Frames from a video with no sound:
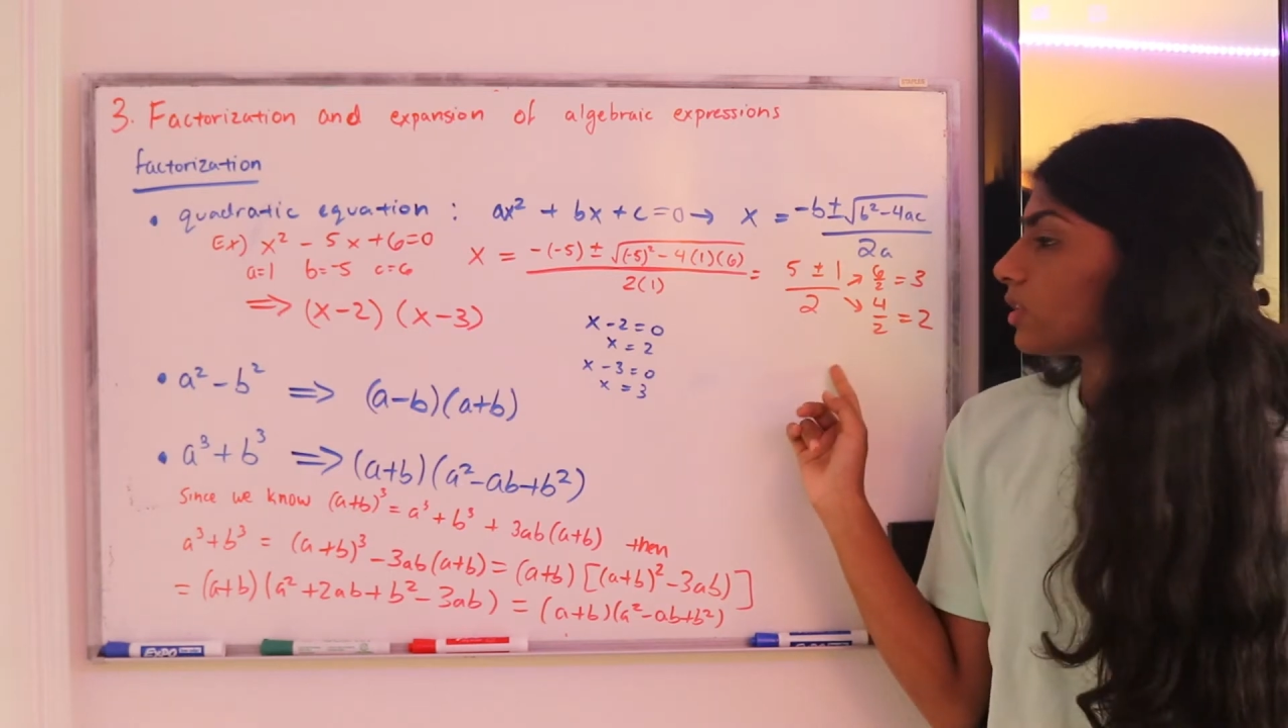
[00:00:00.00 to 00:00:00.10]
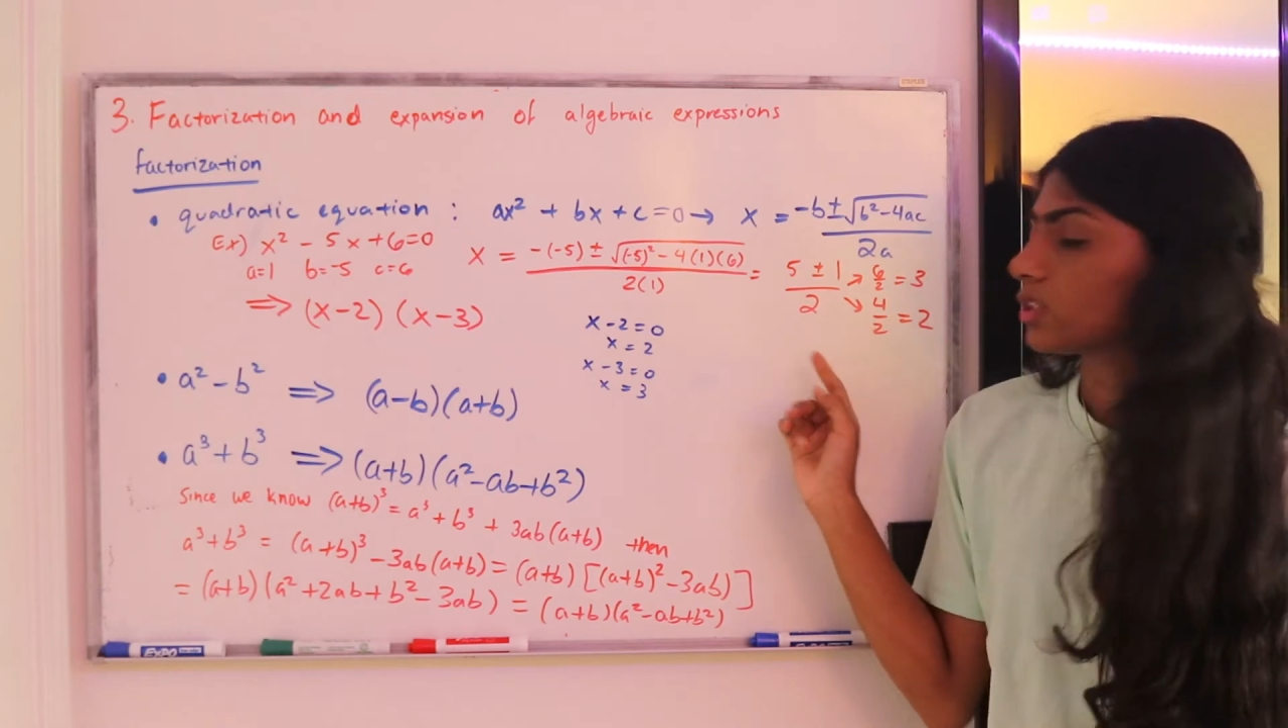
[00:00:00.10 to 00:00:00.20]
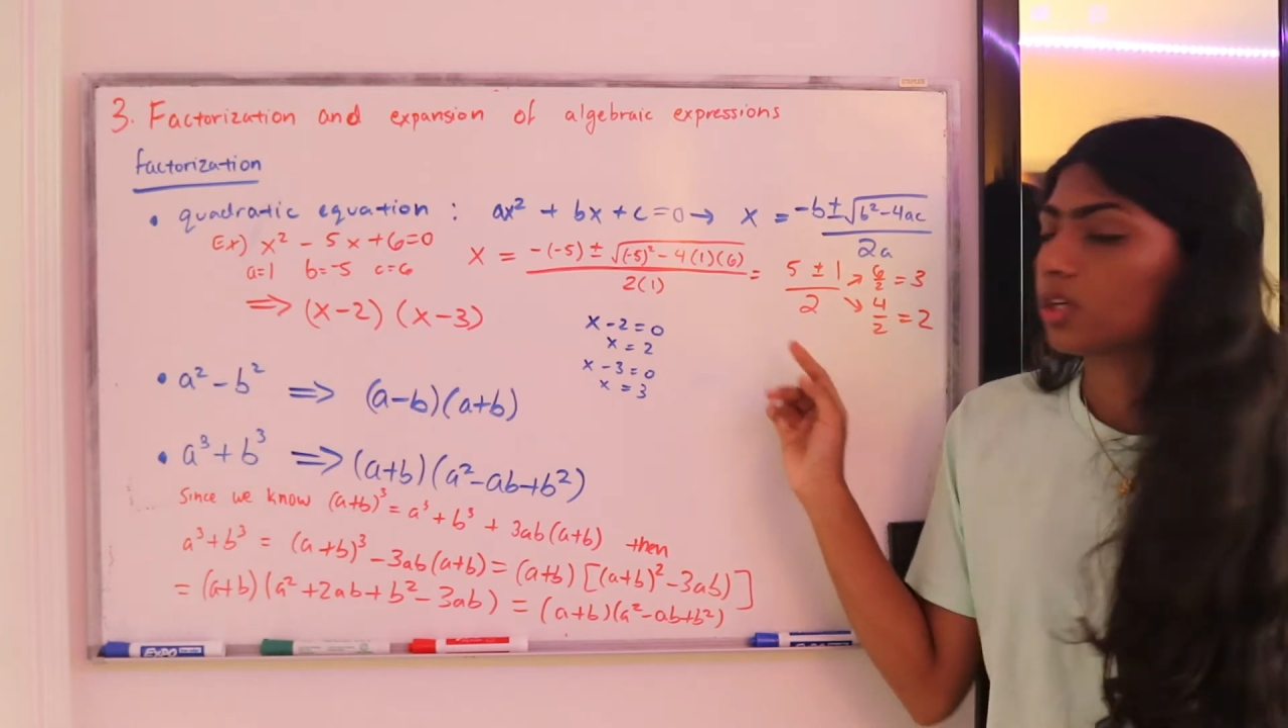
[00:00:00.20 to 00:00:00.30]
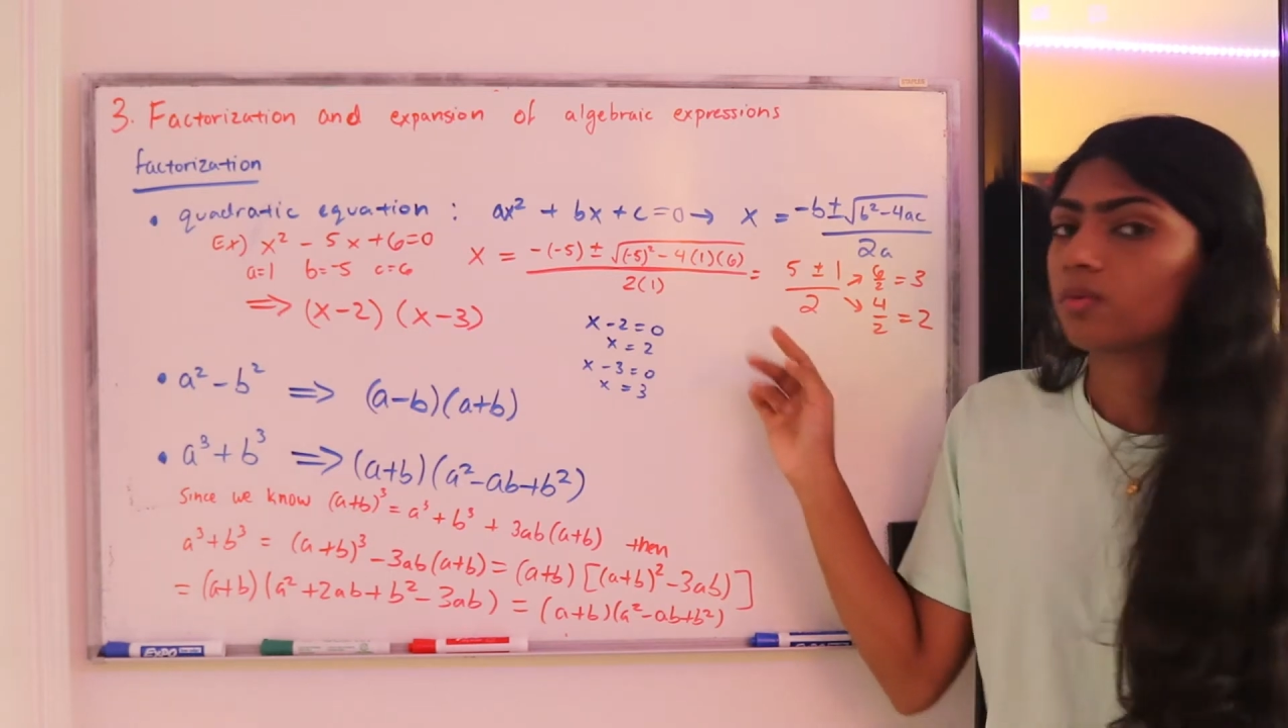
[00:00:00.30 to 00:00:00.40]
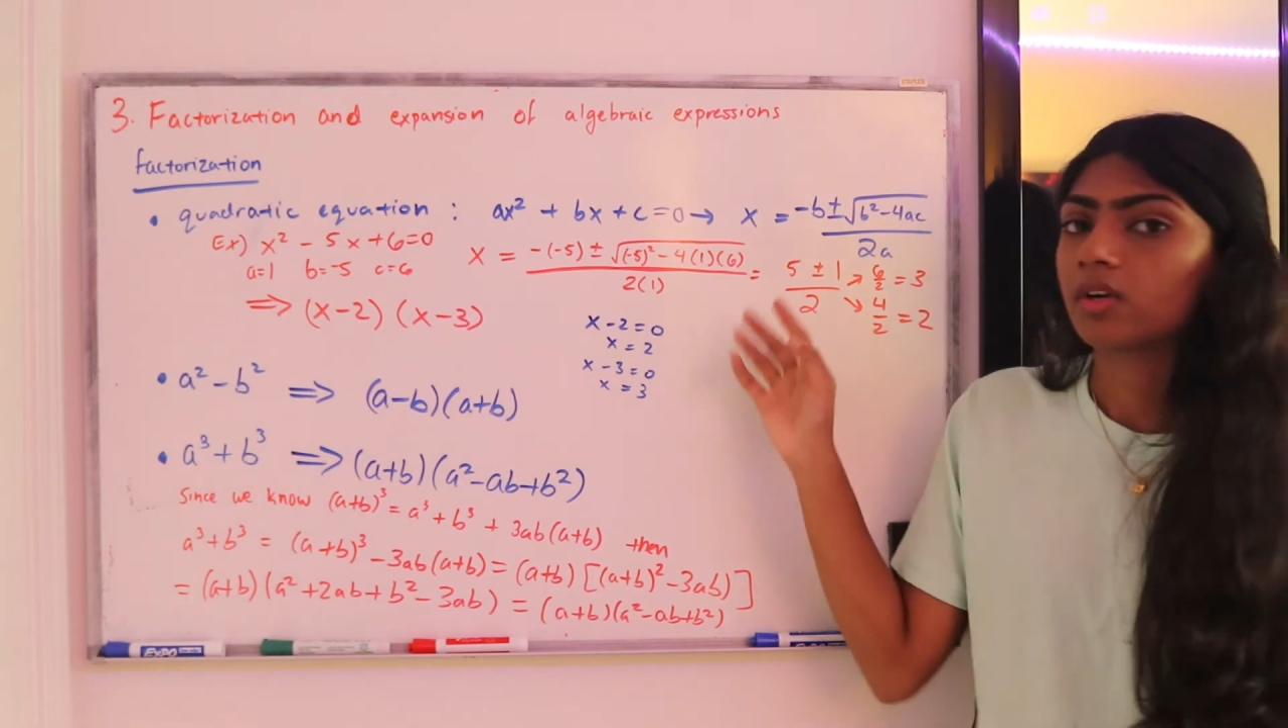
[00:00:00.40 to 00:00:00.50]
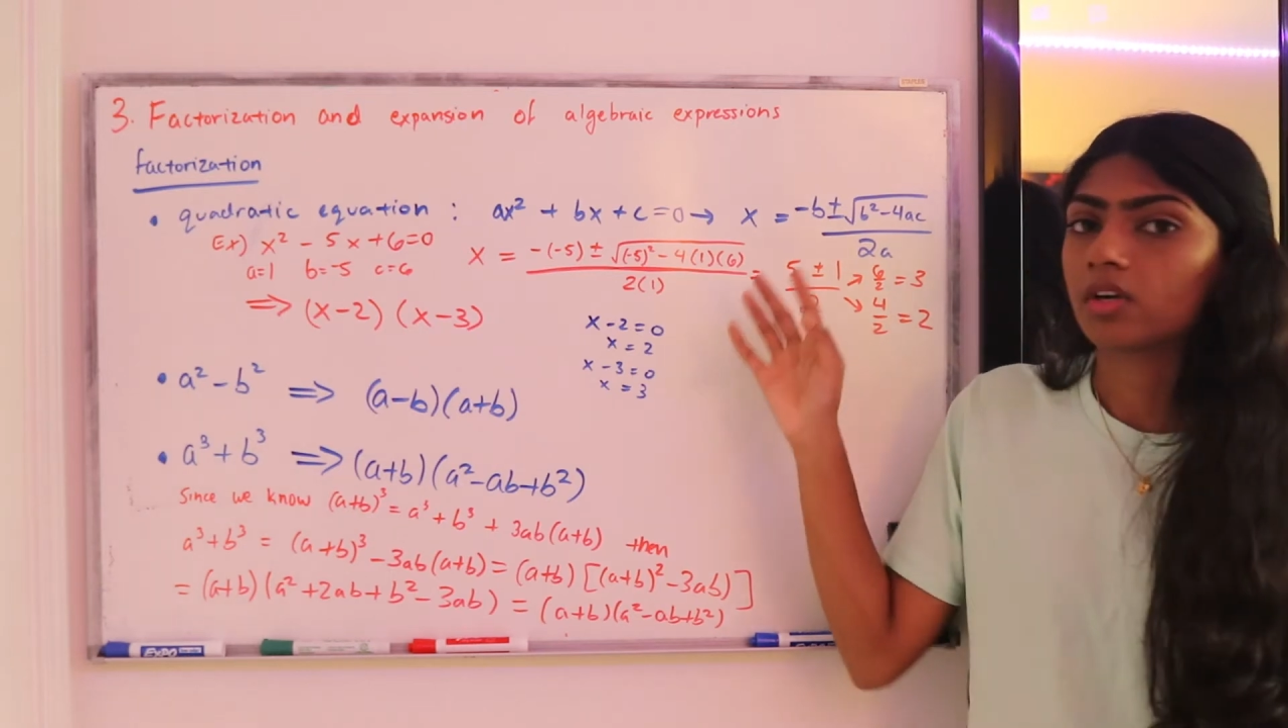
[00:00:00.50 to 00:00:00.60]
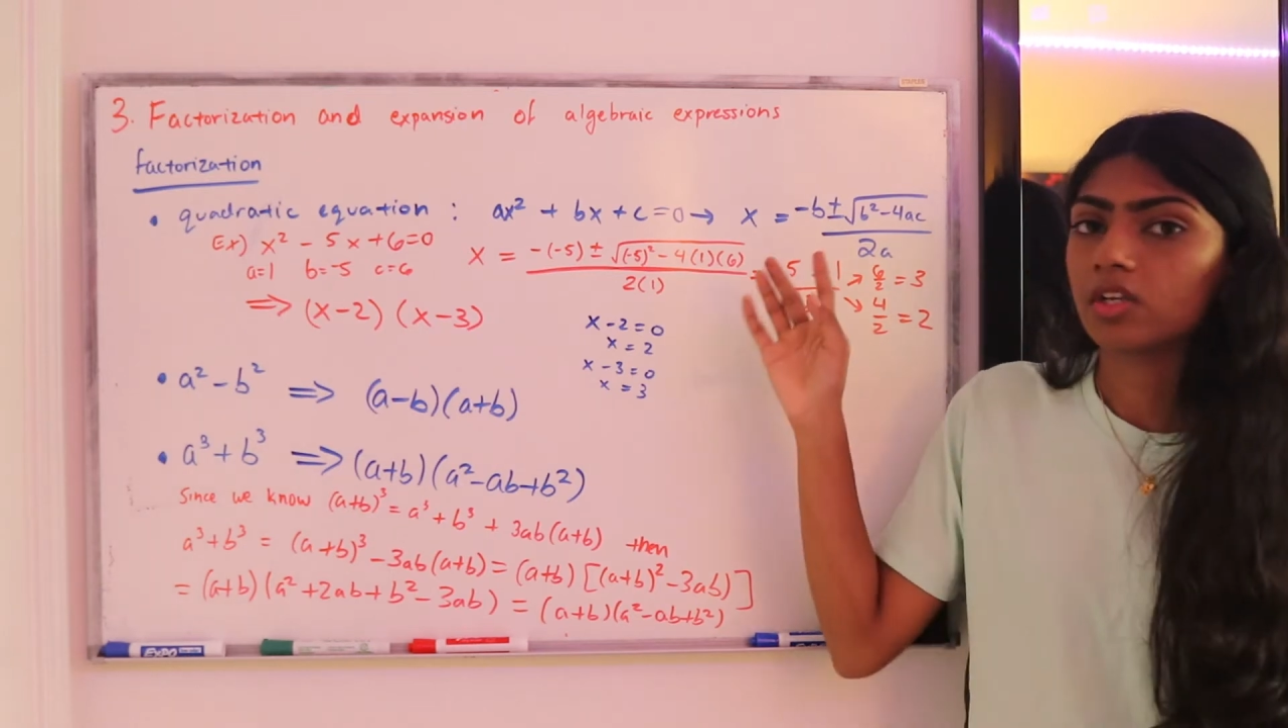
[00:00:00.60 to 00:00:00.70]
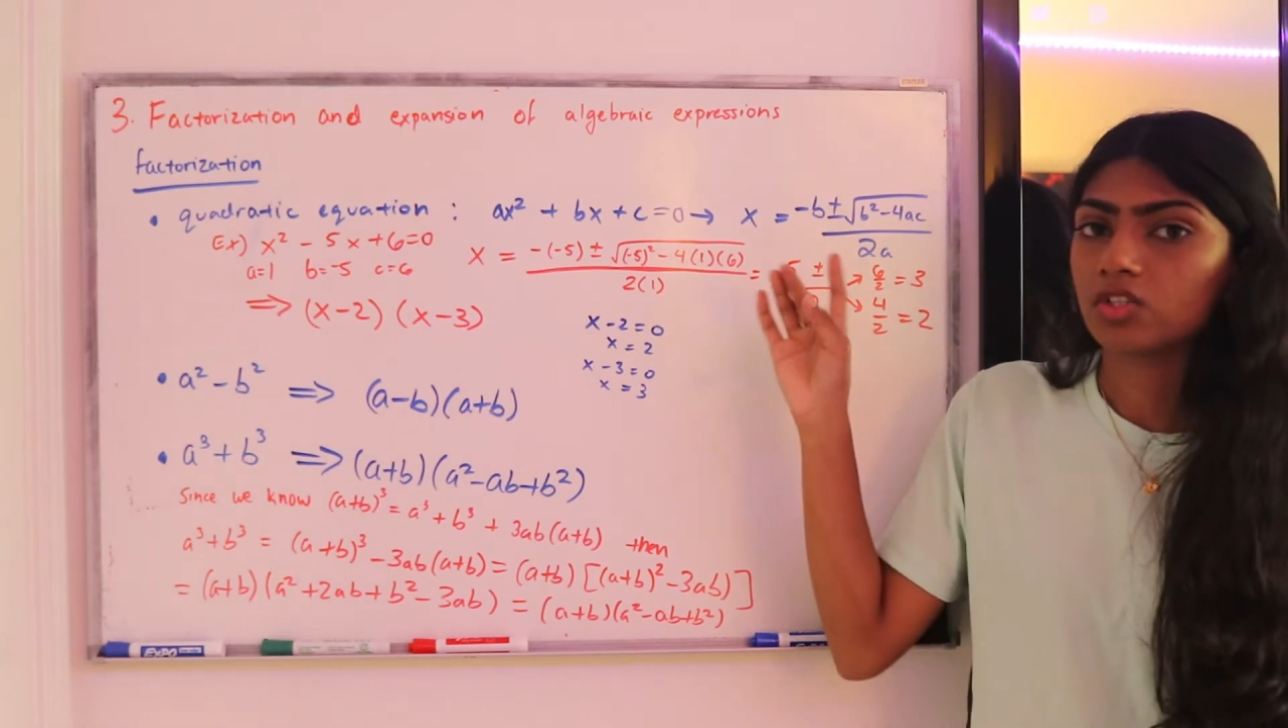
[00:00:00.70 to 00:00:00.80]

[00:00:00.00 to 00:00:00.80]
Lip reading: So we're going to